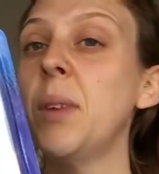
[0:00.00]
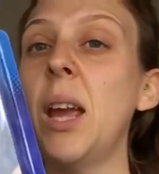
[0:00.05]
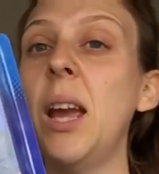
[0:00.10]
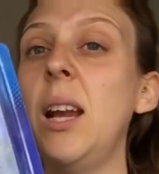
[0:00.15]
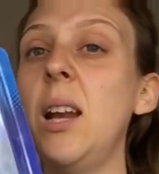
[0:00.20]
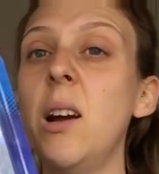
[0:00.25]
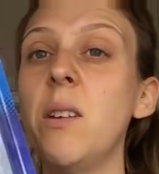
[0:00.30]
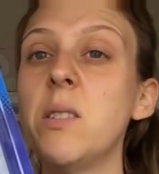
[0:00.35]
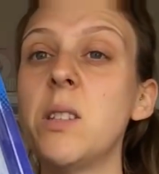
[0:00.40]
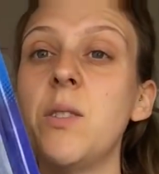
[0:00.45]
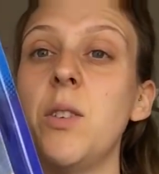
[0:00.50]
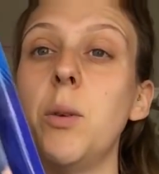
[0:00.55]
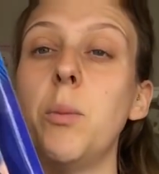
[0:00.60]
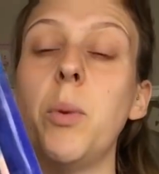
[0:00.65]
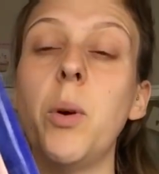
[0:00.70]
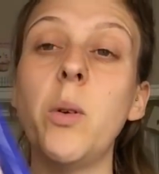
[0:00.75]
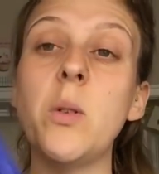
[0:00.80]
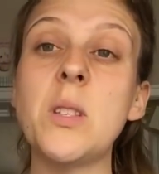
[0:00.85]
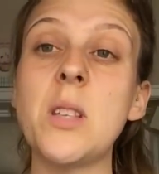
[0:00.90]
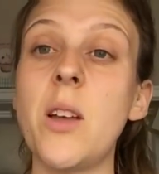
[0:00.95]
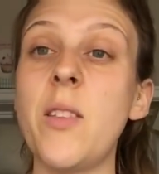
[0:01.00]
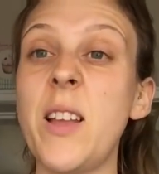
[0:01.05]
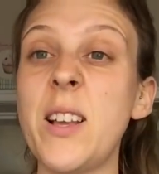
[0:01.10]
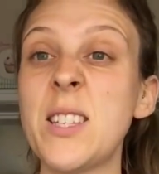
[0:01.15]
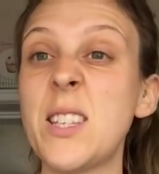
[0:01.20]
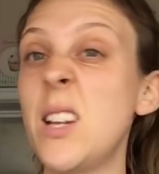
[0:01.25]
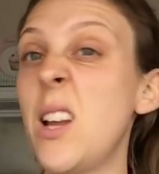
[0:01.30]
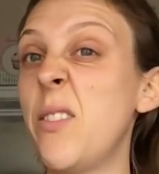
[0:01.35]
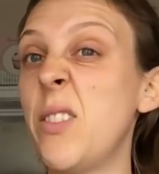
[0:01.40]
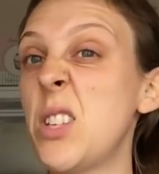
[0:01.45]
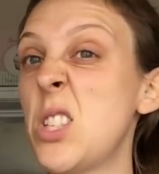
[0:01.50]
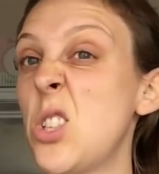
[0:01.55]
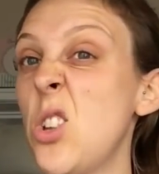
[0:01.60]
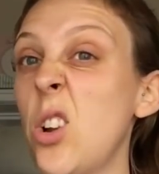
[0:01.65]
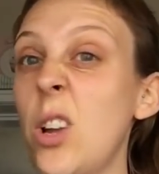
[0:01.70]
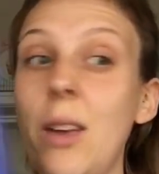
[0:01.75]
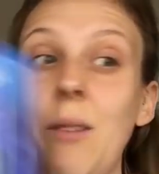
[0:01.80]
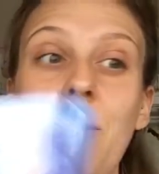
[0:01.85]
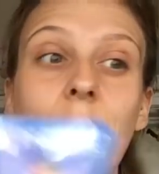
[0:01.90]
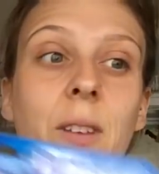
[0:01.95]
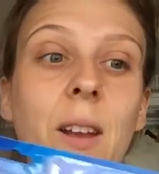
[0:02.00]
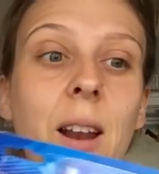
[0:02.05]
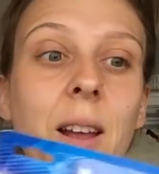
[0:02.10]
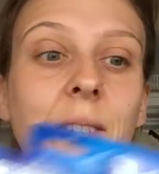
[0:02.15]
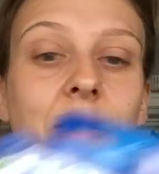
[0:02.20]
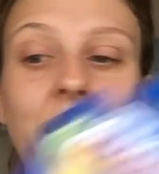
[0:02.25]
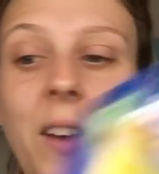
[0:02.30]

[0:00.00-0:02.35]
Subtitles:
He loves football, so that's another stocking filler